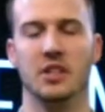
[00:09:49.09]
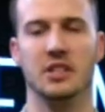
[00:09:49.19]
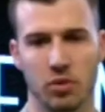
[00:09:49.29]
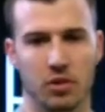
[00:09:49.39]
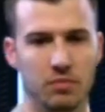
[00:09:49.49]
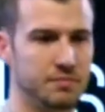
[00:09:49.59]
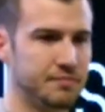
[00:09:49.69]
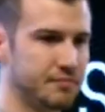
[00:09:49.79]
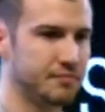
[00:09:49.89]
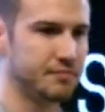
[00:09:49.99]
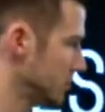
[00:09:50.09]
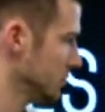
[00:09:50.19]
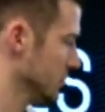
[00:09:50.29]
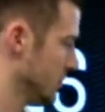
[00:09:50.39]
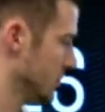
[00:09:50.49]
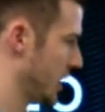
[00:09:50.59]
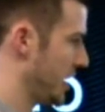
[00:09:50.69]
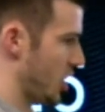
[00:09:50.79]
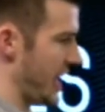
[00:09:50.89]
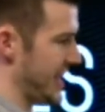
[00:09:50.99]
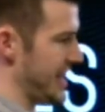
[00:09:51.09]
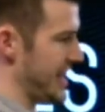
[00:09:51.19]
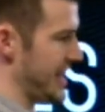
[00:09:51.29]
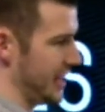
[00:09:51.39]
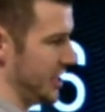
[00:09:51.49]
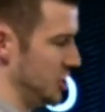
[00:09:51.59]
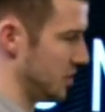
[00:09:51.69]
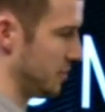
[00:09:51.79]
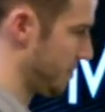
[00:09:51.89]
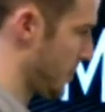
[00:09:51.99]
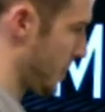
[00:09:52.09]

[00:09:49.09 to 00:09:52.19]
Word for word: Let's get real. Okay? Acknowledge.